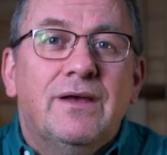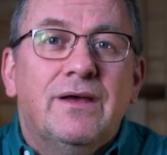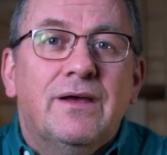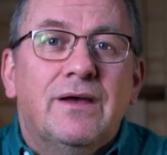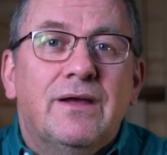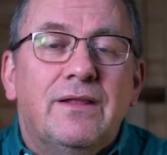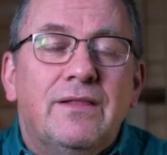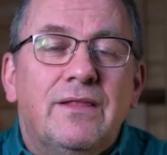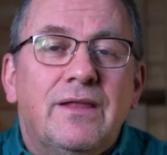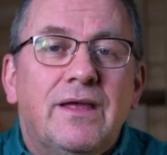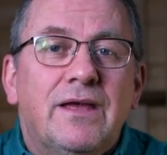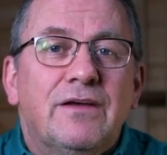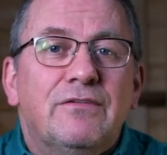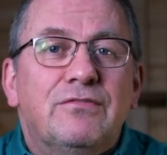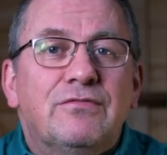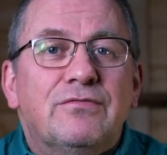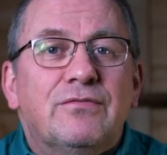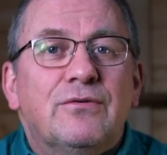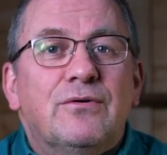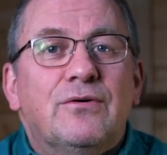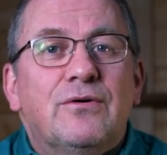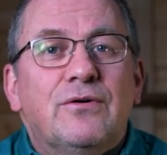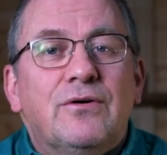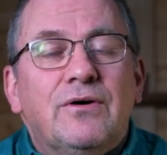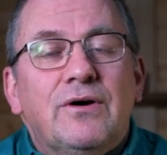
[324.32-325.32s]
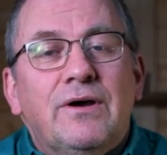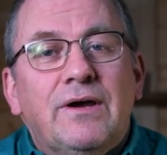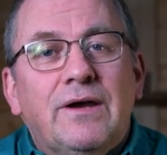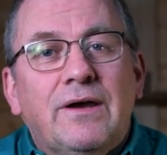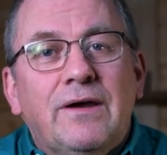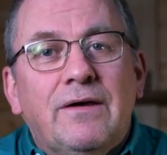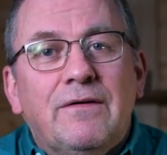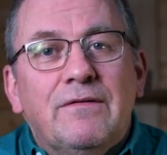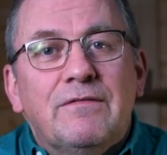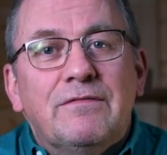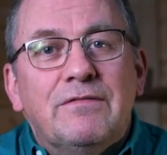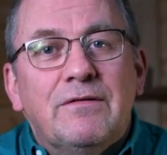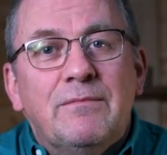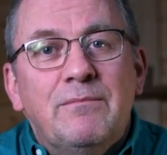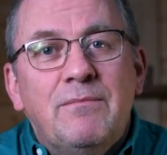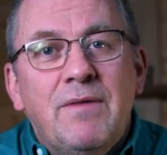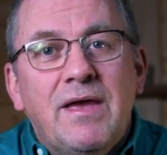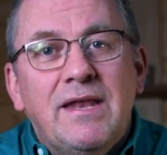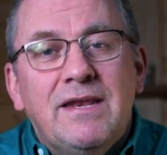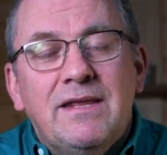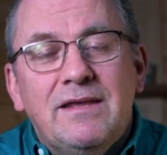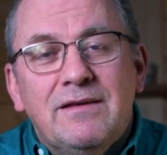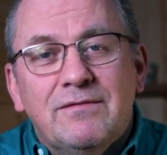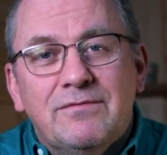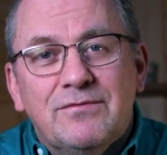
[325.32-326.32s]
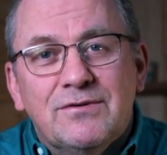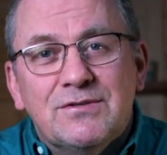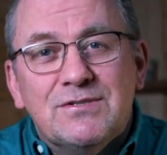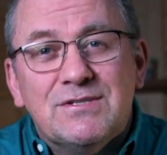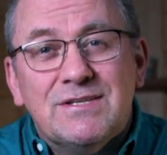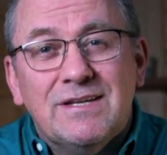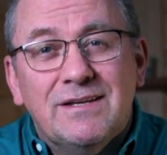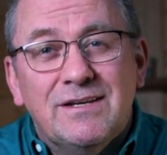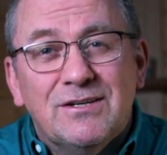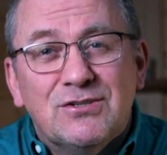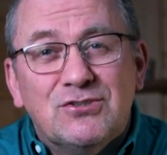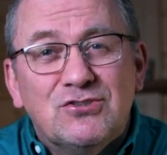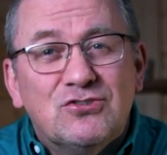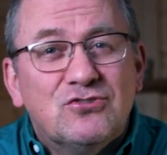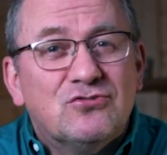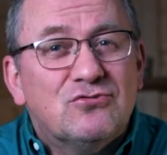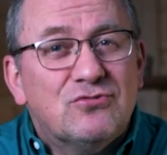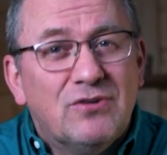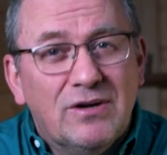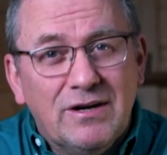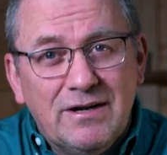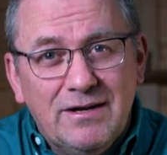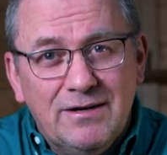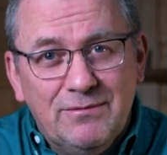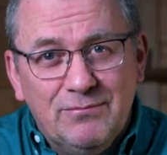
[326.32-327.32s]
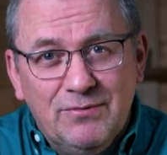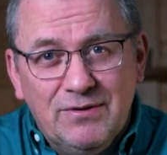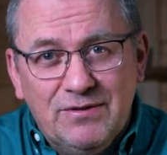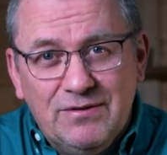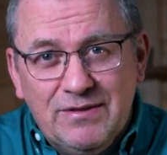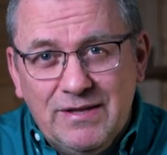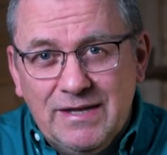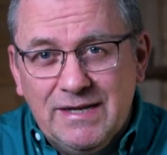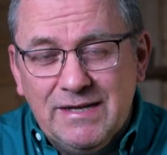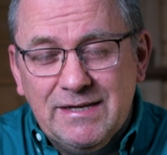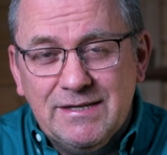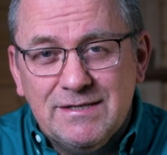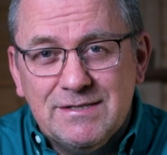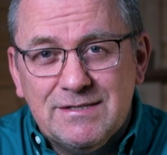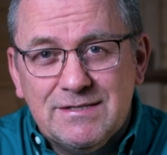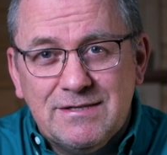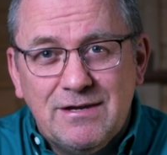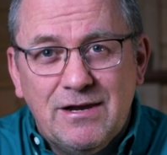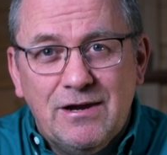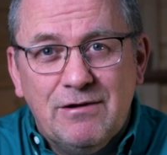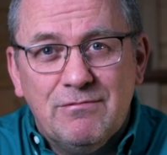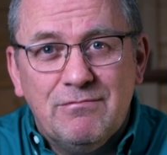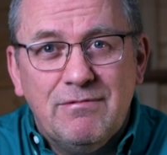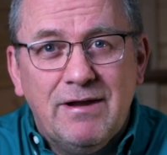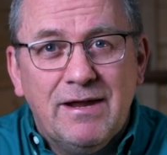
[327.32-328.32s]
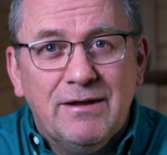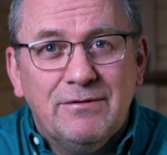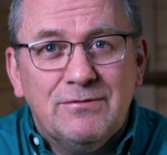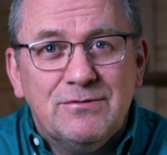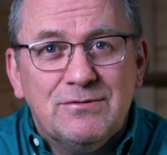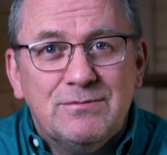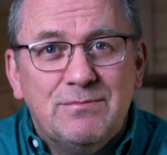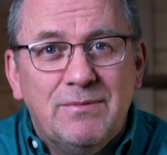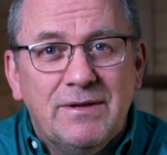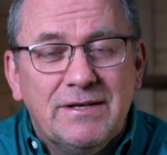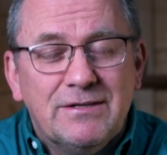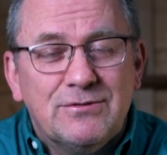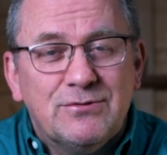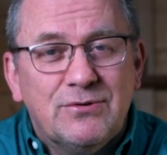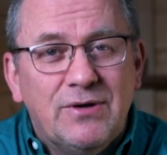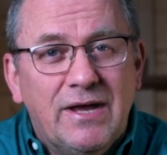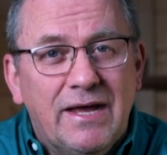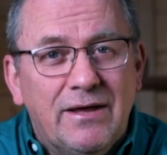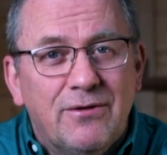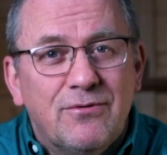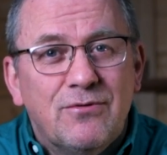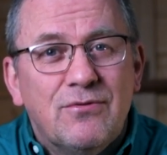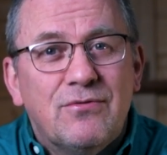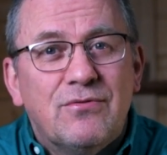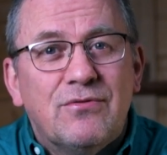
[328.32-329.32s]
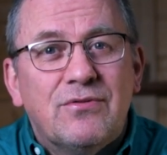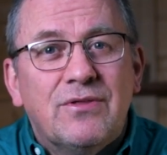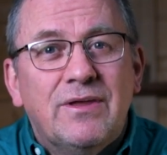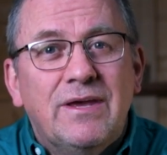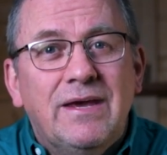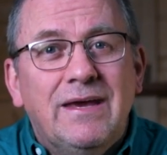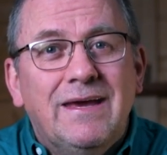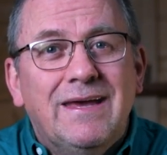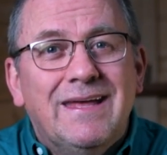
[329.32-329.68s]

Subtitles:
And therefore, for many of us that are struggling with things around mental health,